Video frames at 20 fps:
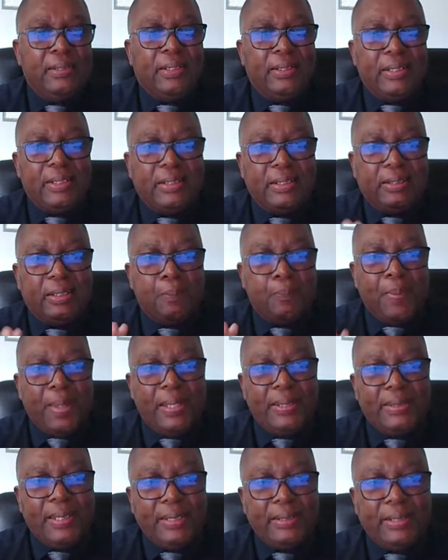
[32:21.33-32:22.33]
So this is the
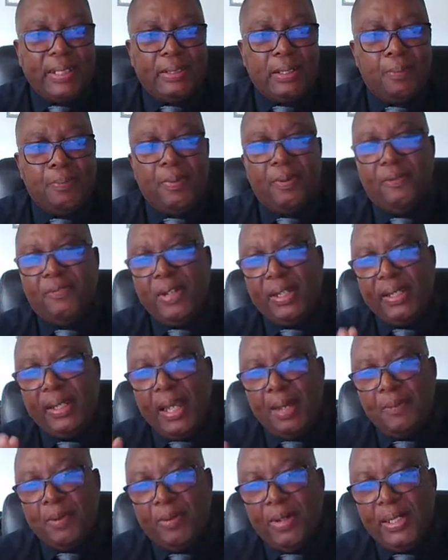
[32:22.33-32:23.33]
basic setup of a
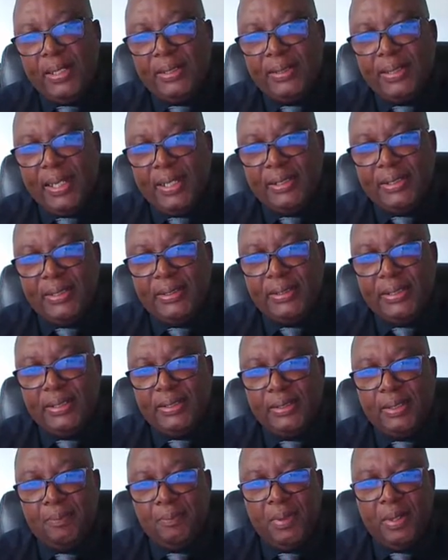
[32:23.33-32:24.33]
gamma ray detection
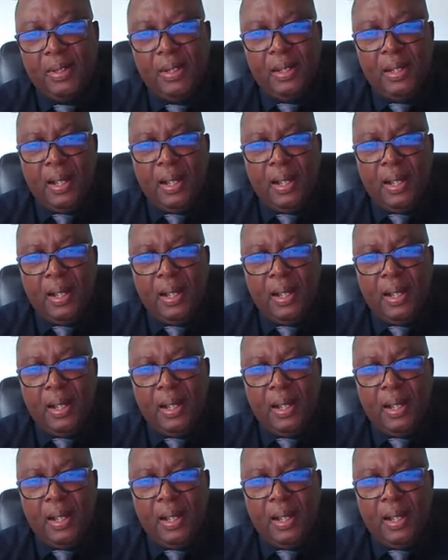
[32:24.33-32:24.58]
system.